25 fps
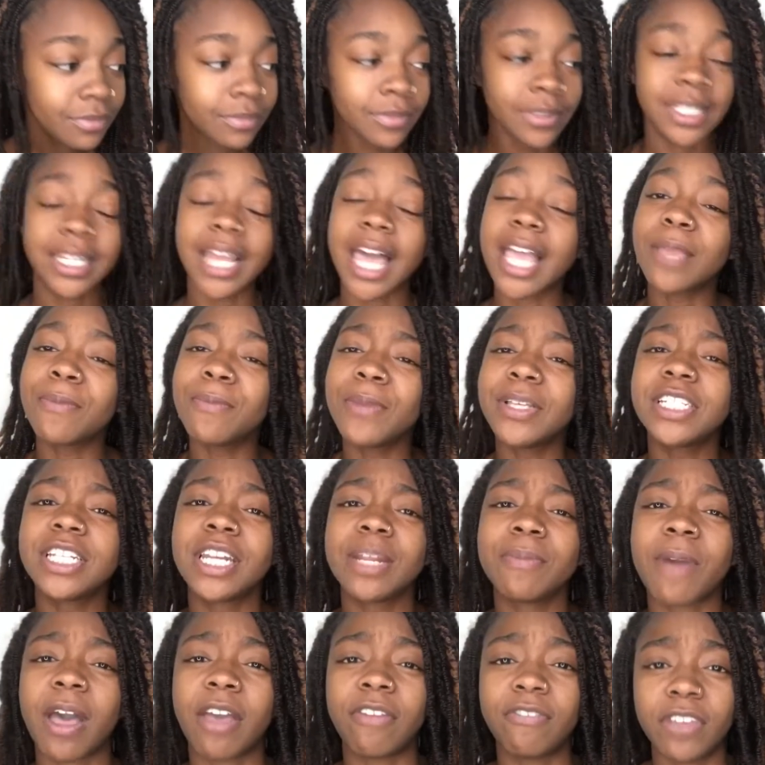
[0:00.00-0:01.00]
Like mentioned in
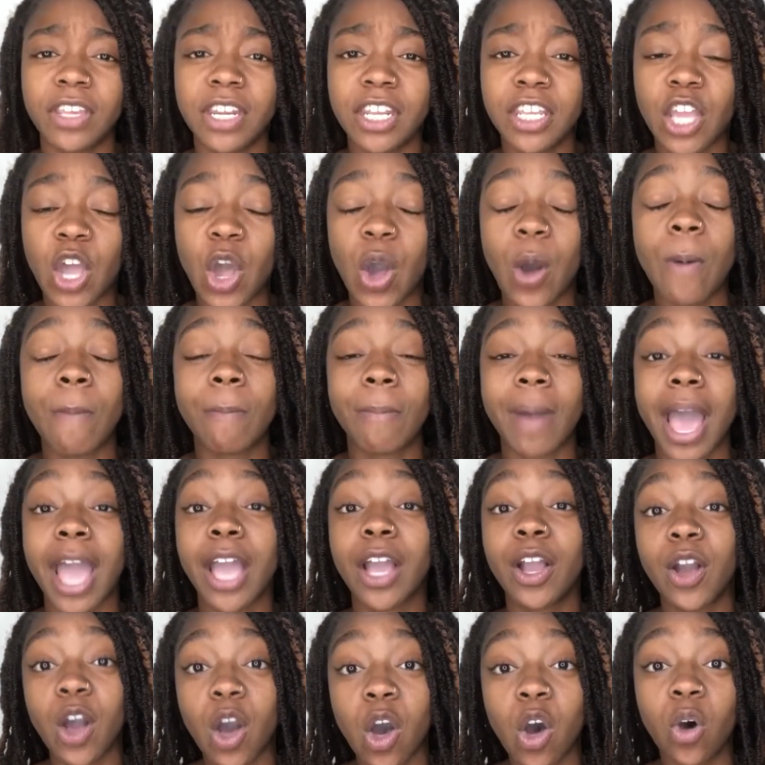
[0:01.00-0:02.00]
my video, my
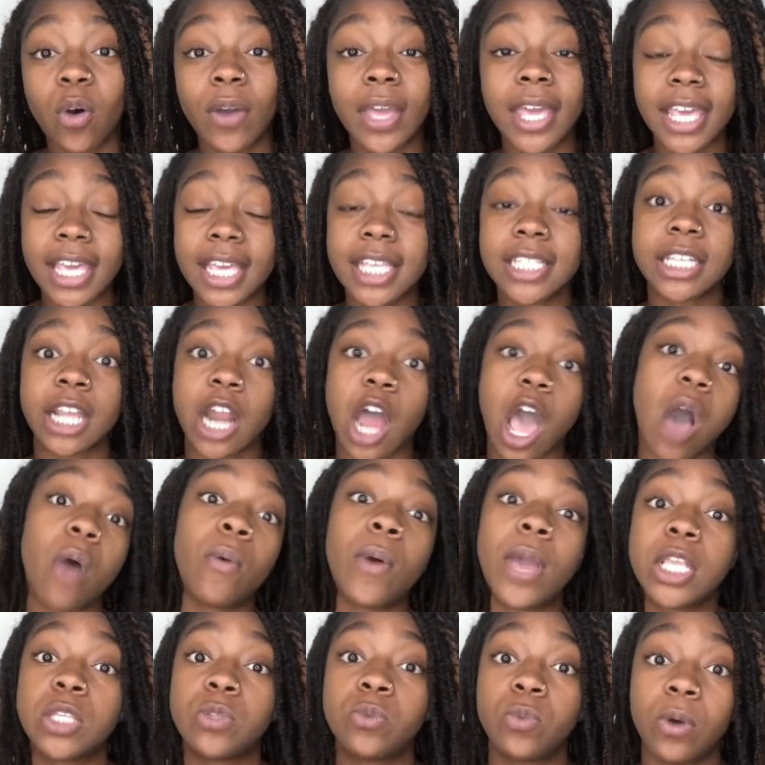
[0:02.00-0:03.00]
goal is and
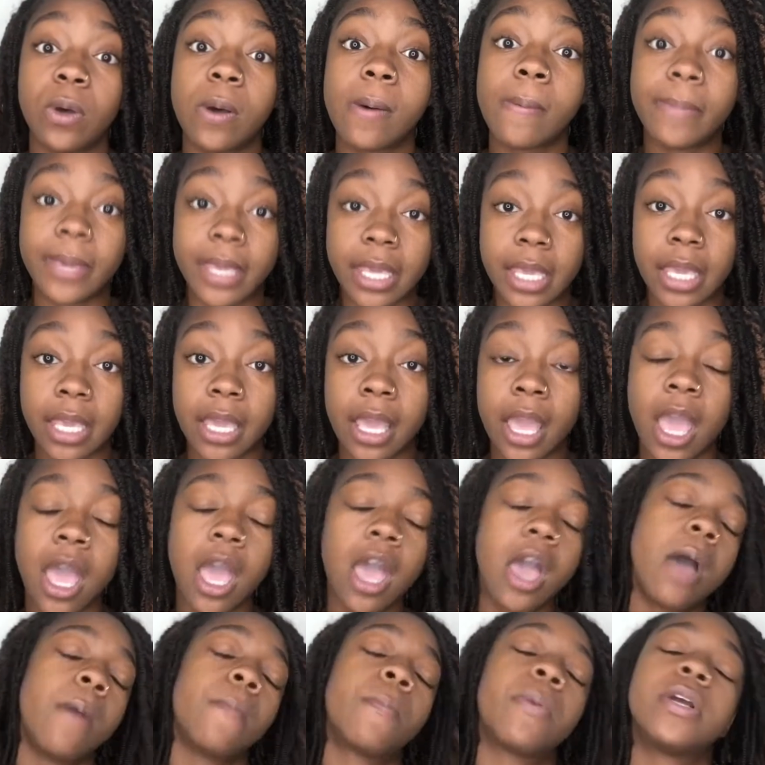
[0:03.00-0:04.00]
always will be
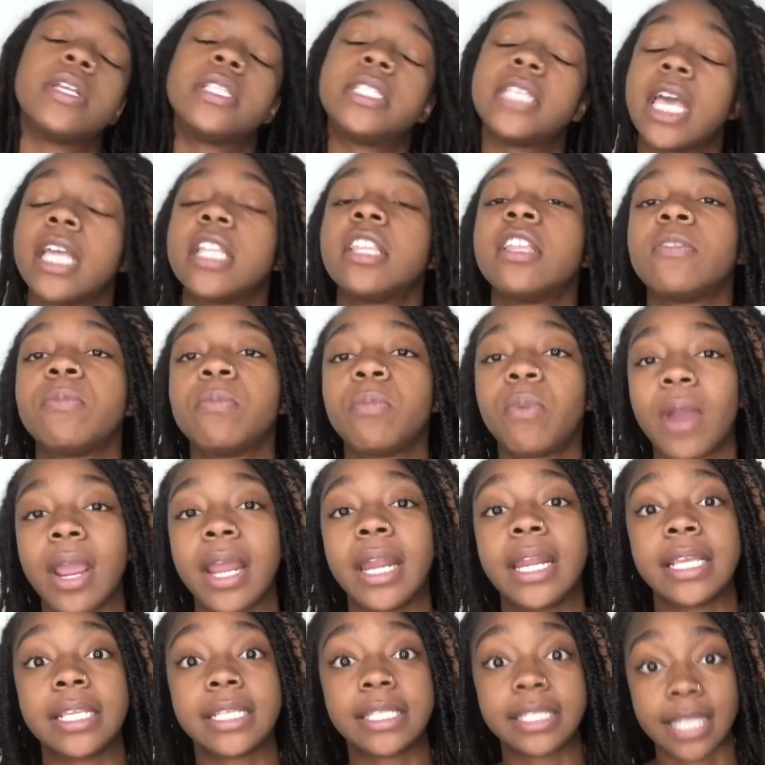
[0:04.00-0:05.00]
protective
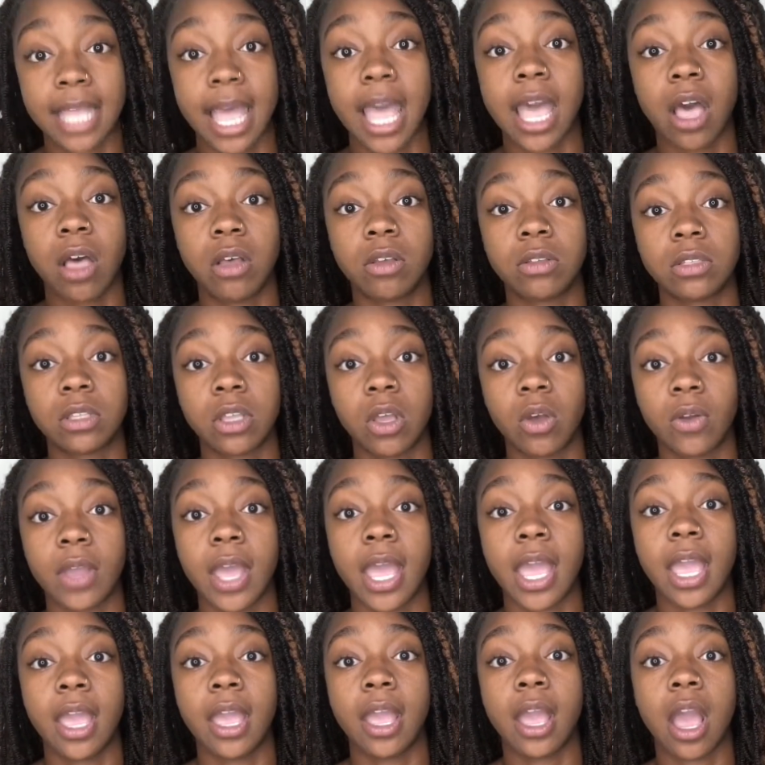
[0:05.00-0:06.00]
braiding styles,
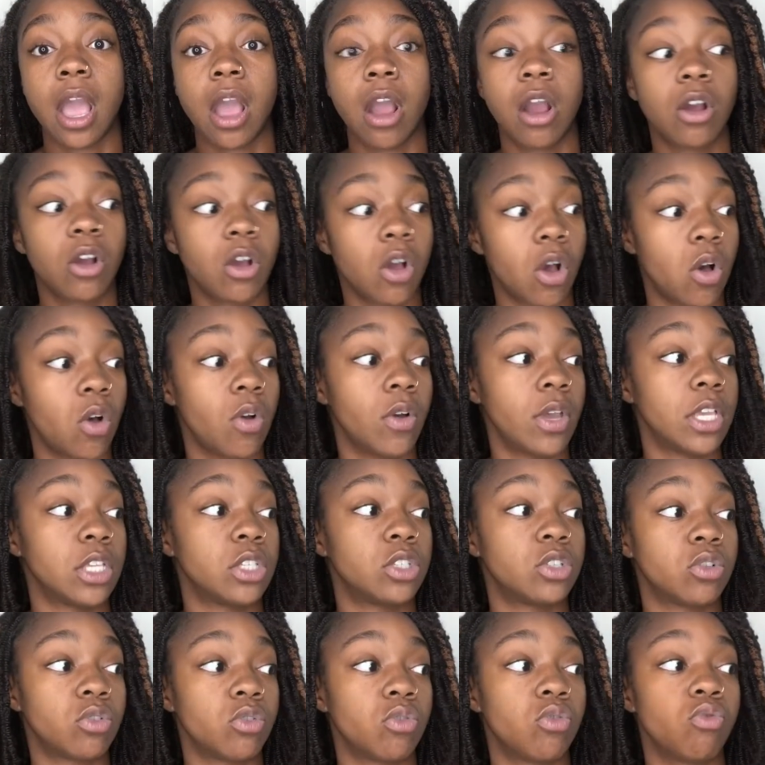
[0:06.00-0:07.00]
okay? Our goal is
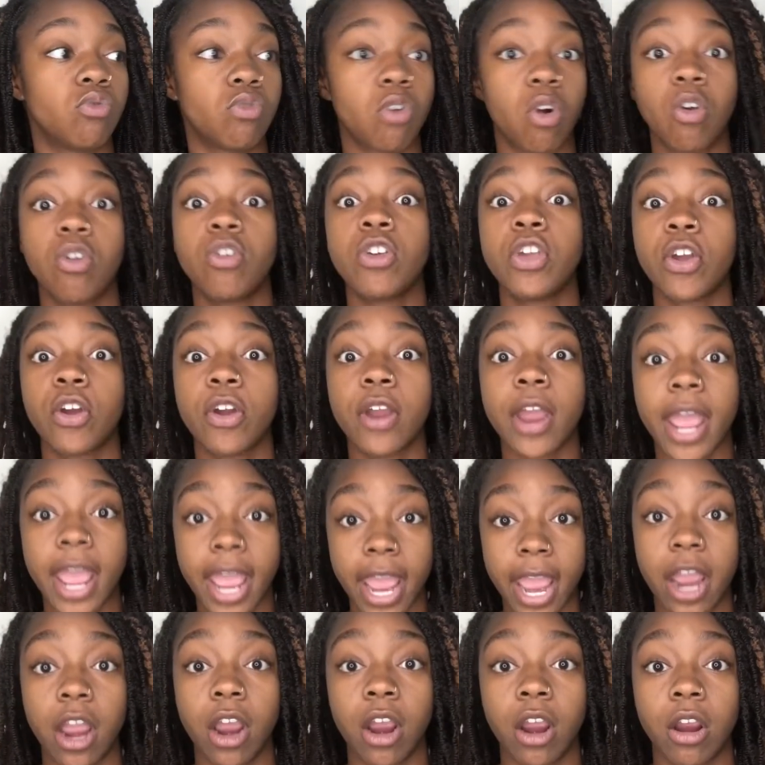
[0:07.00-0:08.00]
to grow your
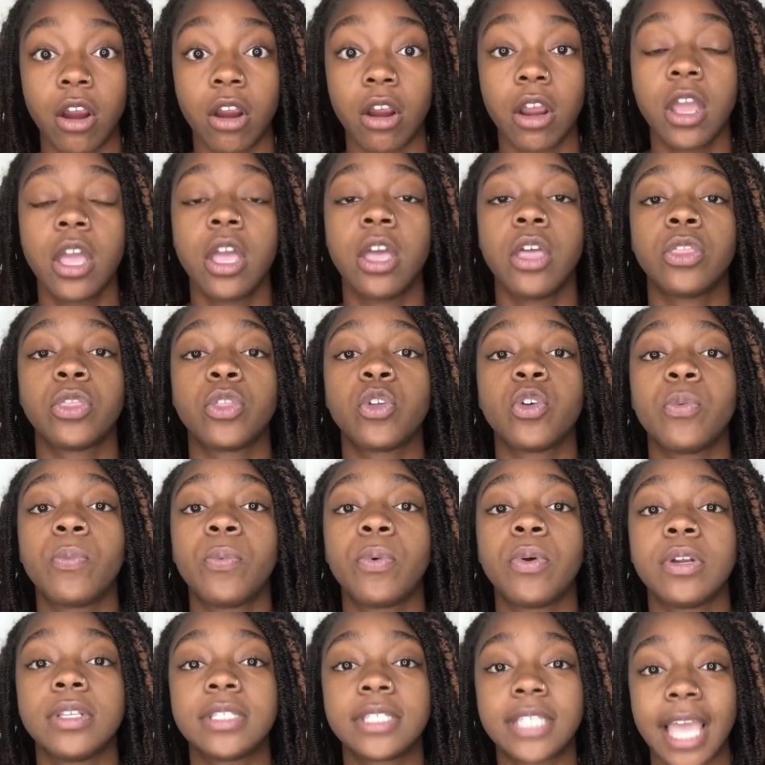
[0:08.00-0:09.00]
hair through
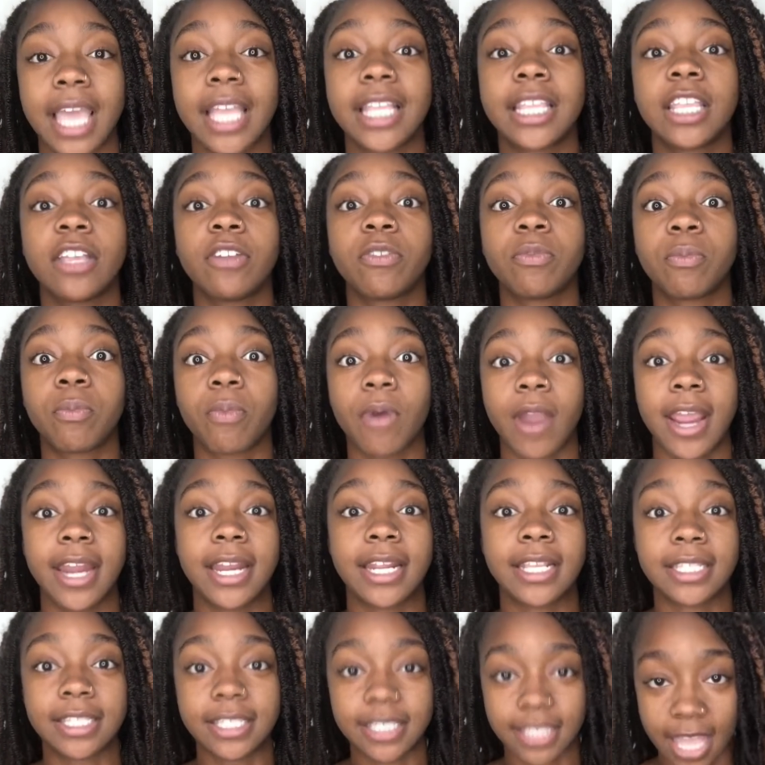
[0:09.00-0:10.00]
protective
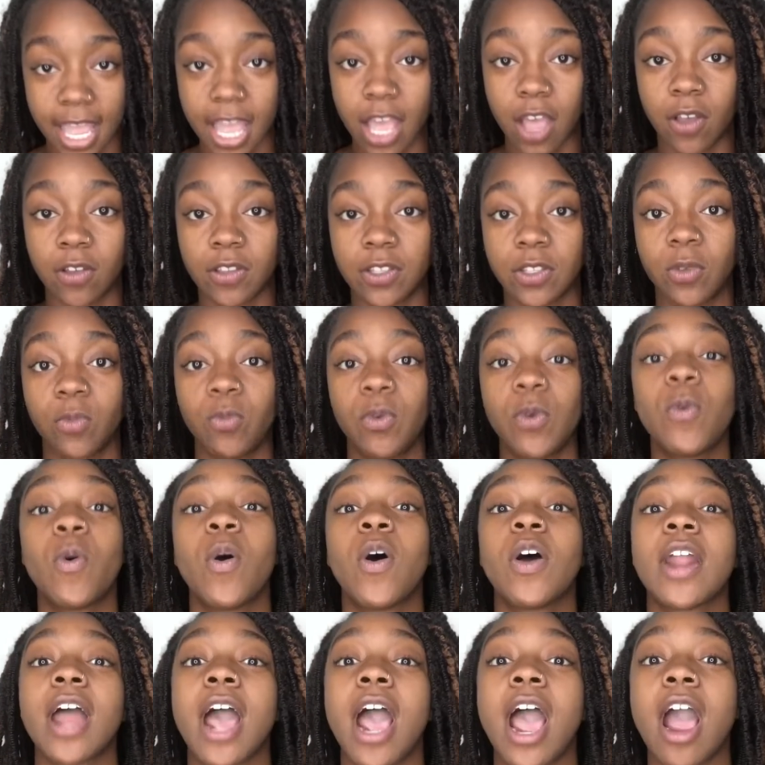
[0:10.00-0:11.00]
braiding styles. We
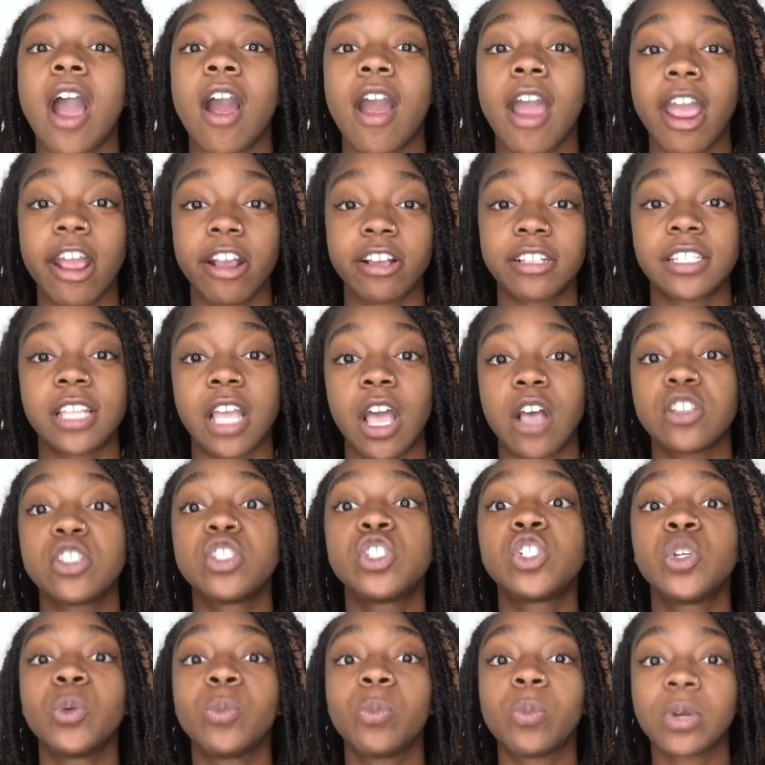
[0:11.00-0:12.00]
want our hairstyles
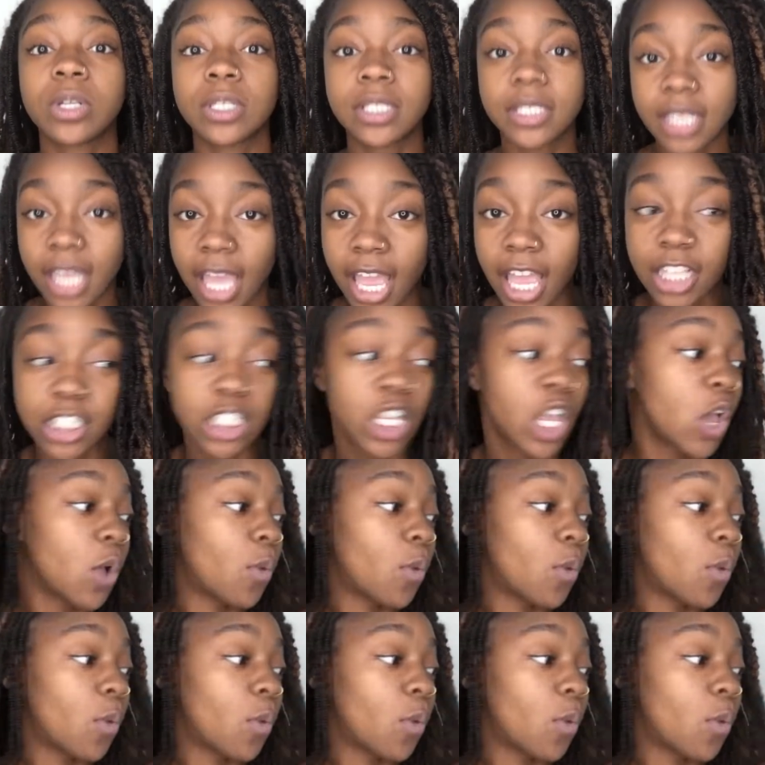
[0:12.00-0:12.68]
to protect.